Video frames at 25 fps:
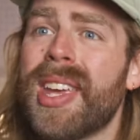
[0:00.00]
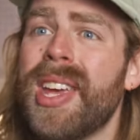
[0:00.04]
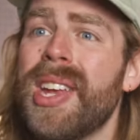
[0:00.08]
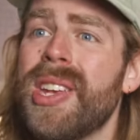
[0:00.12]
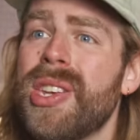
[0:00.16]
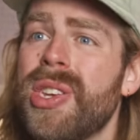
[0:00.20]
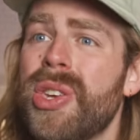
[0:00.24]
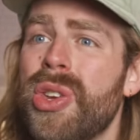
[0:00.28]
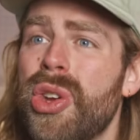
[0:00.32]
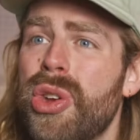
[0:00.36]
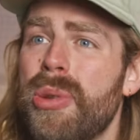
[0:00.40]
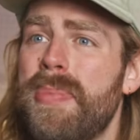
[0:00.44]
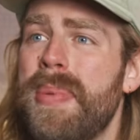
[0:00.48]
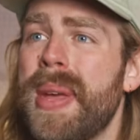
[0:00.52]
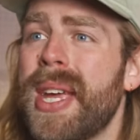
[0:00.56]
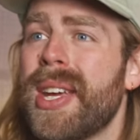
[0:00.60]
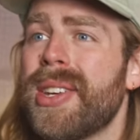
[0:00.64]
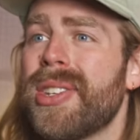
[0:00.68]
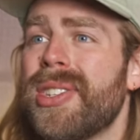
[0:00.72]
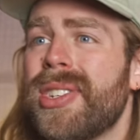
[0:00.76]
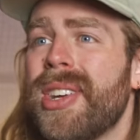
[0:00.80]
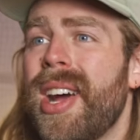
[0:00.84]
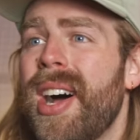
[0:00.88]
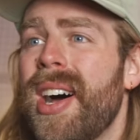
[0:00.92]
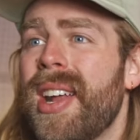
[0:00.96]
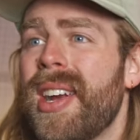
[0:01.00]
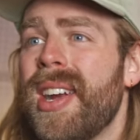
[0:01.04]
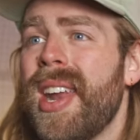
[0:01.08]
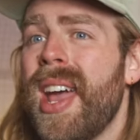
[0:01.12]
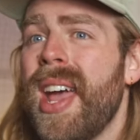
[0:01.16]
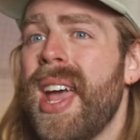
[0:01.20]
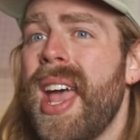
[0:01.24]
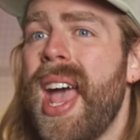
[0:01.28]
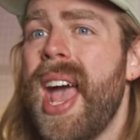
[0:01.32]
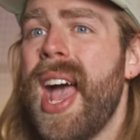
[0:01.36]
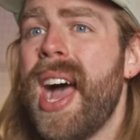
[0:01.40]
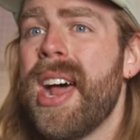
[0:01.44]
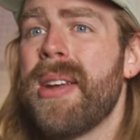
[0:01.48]
can you pick a
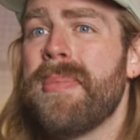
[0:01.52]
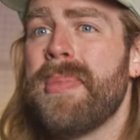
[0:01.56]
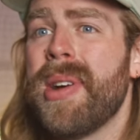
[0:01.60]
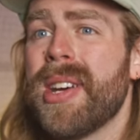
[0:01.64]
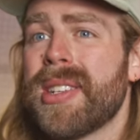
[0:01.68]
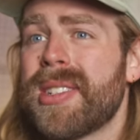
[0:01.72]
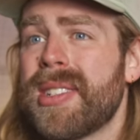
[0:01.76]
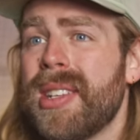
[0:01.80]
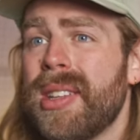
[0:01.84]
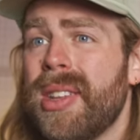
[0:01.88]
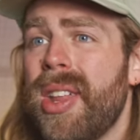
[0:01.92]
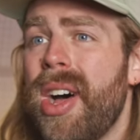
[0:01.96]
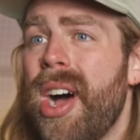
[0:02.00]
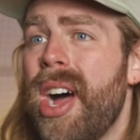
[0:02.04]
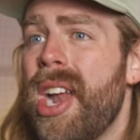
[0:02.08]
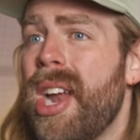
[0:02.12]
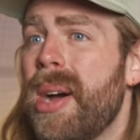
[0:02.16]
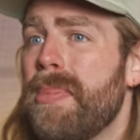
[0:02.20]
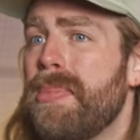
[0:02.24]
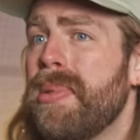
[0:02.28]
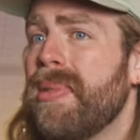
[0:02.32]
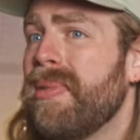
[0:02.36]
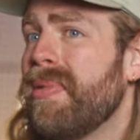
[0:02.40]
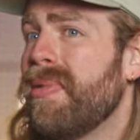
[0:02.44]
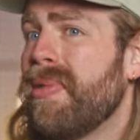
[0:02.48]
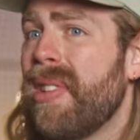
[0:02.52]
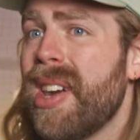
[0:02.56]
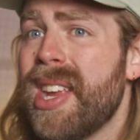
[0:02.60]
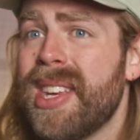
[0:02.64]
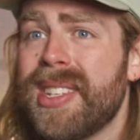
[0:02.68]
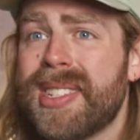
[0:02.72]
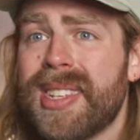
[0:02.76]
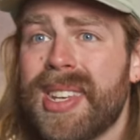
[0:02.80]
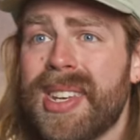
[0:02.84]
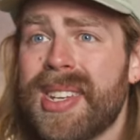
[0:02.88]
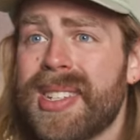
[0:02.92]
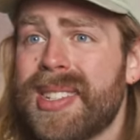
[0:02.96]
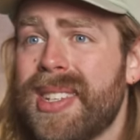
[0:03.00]
Chardonnay out amongst a lineup of
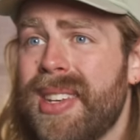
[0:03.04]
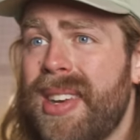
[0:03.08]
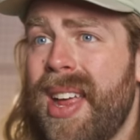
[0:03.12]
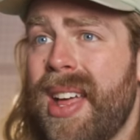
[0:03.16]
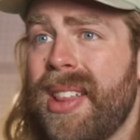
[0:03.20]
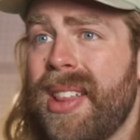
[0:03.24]
Rieslings and